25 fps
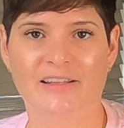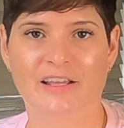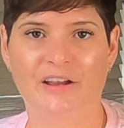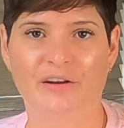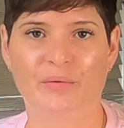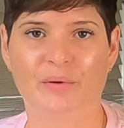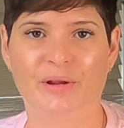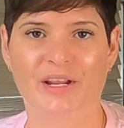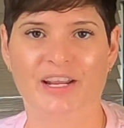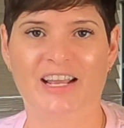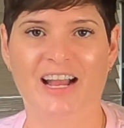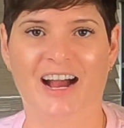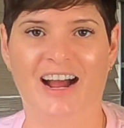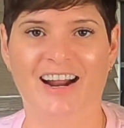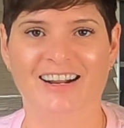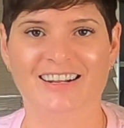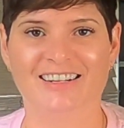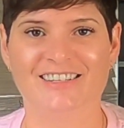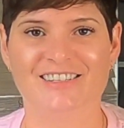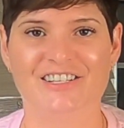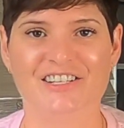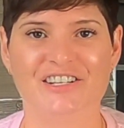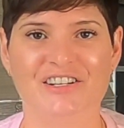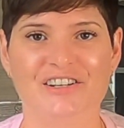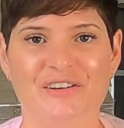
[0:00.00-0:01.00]
that we got
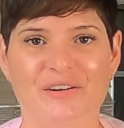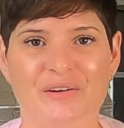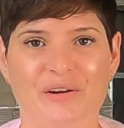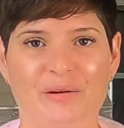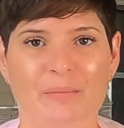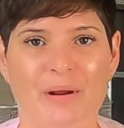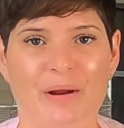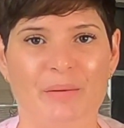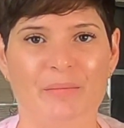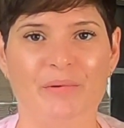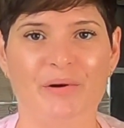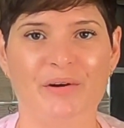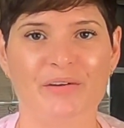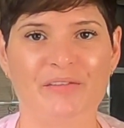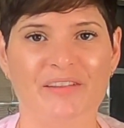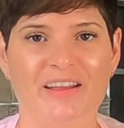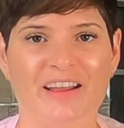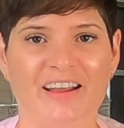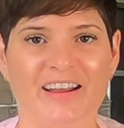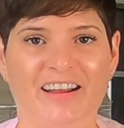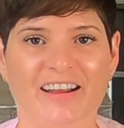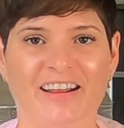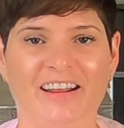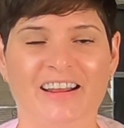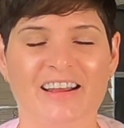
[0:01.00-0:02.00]
into on my
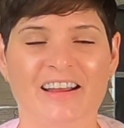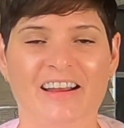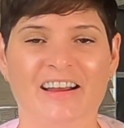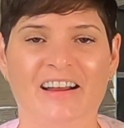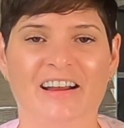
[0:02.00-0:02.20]
birthday.